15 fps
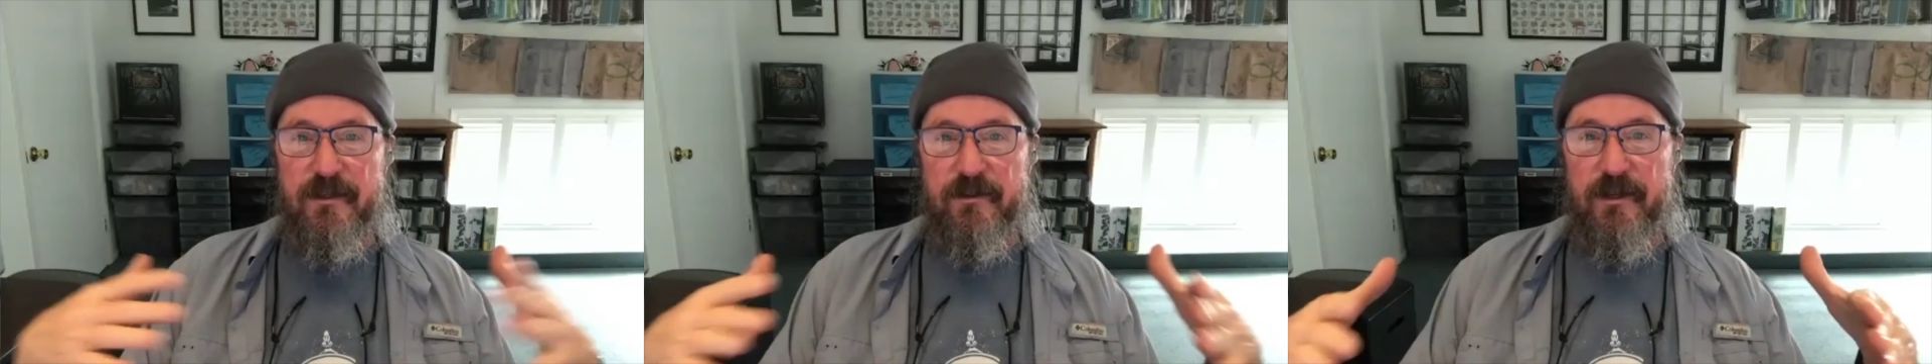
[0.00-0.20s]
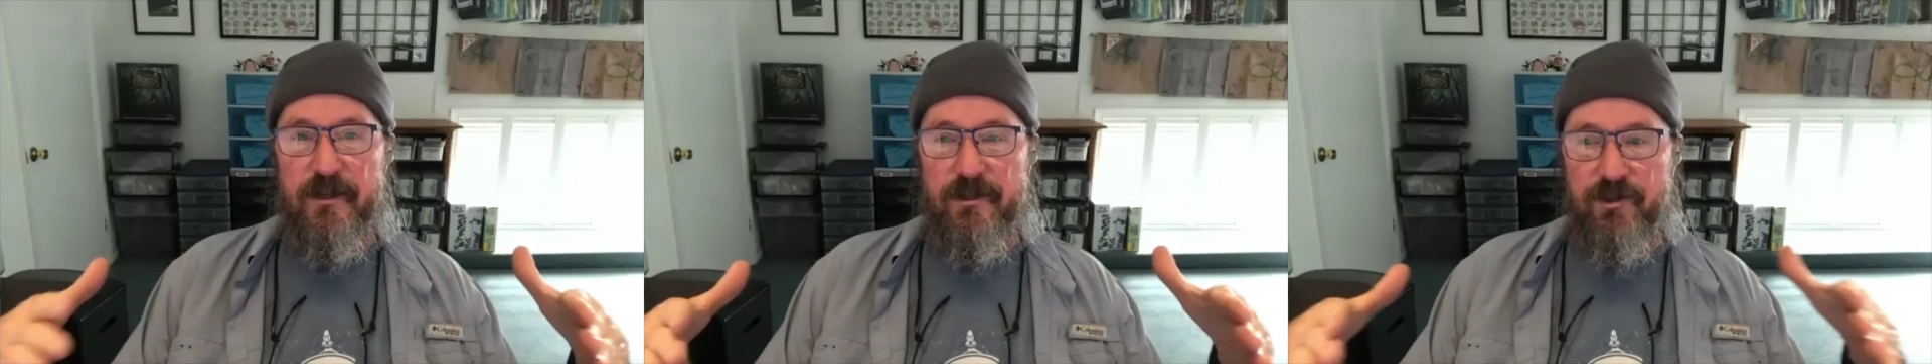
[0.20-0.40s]

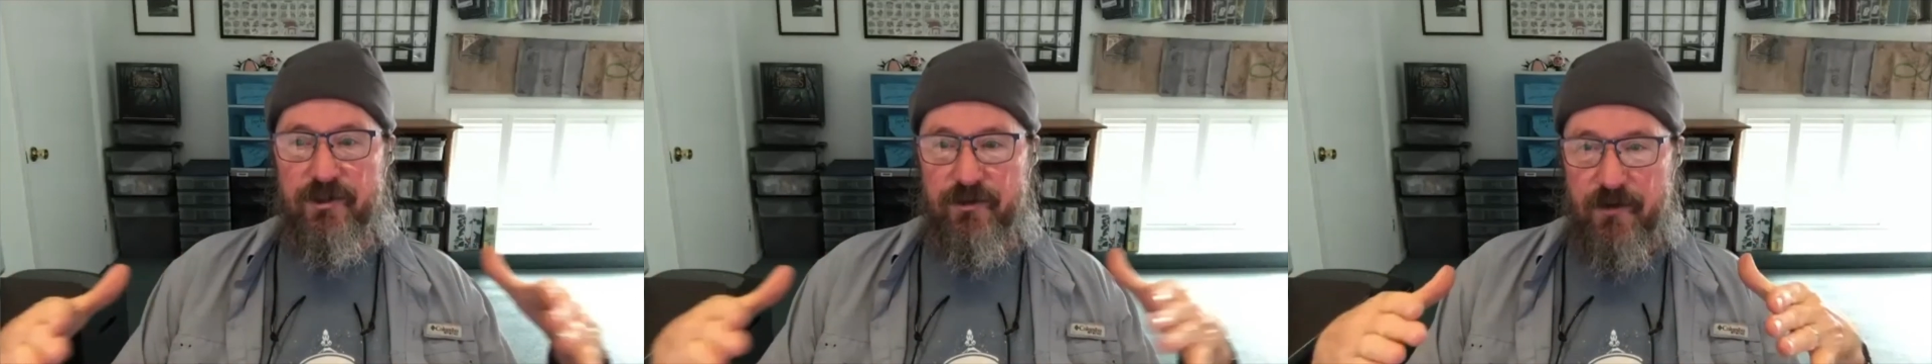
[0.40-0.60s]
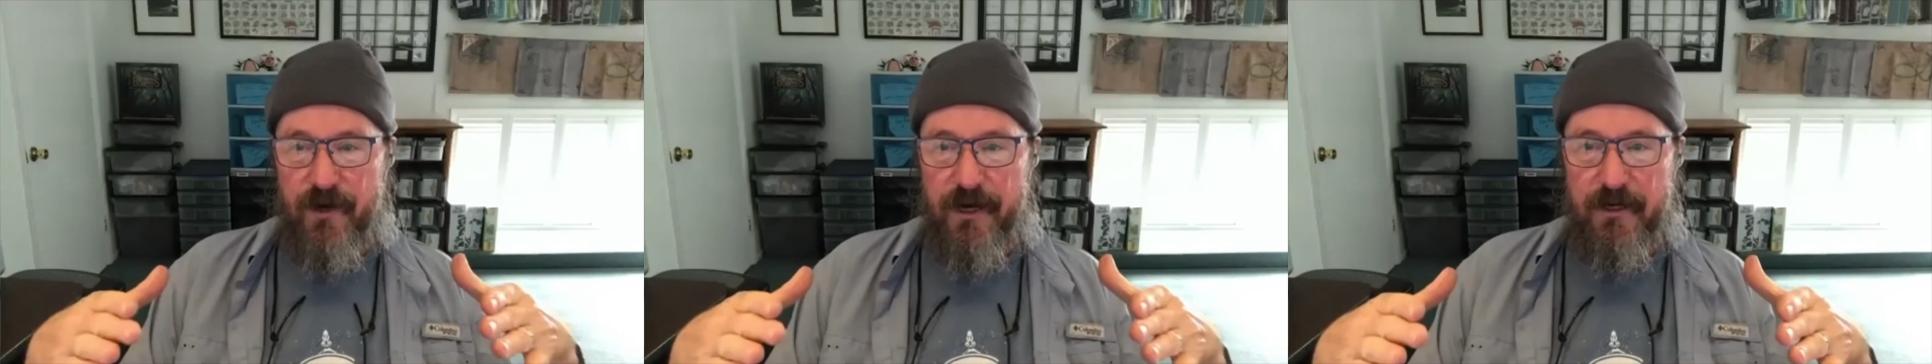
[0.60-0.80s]
They
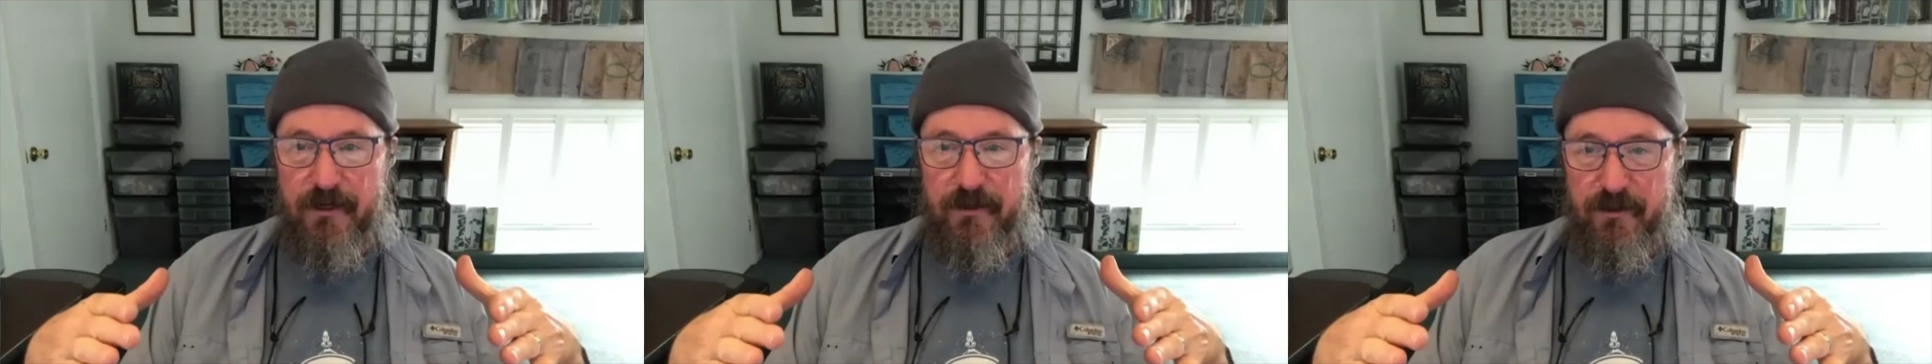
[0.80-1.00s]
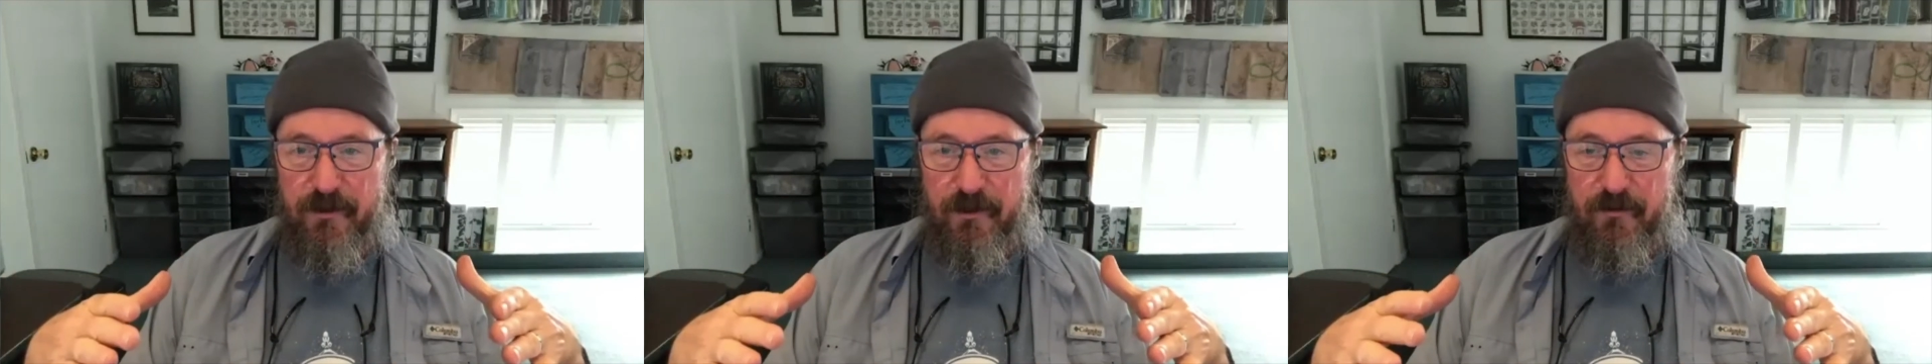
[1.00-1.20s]
shrink.
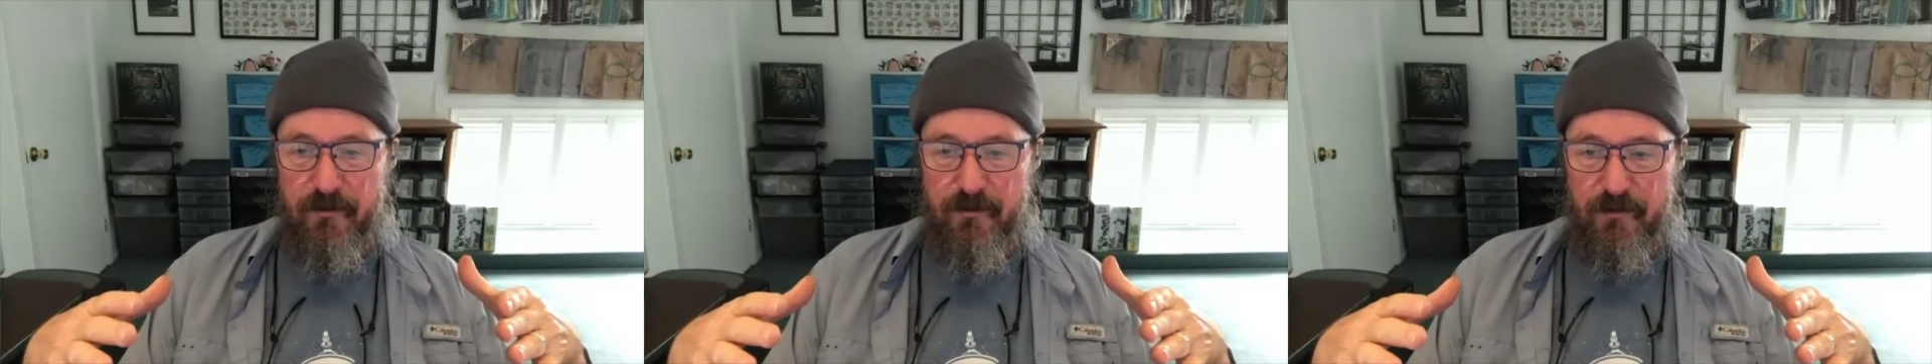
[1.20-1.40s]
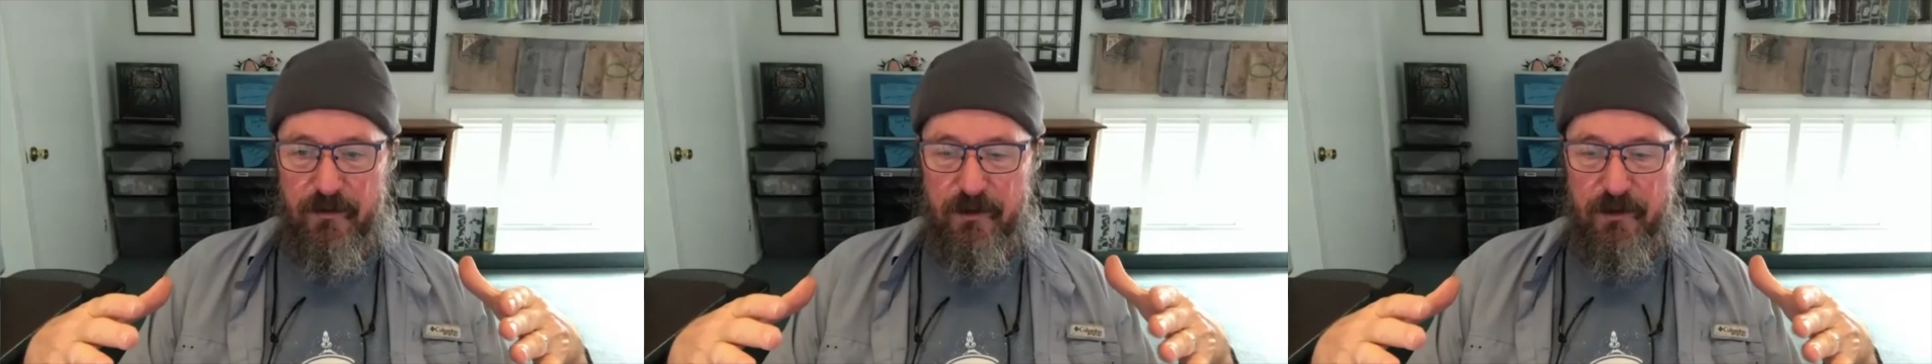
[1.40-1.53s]
So,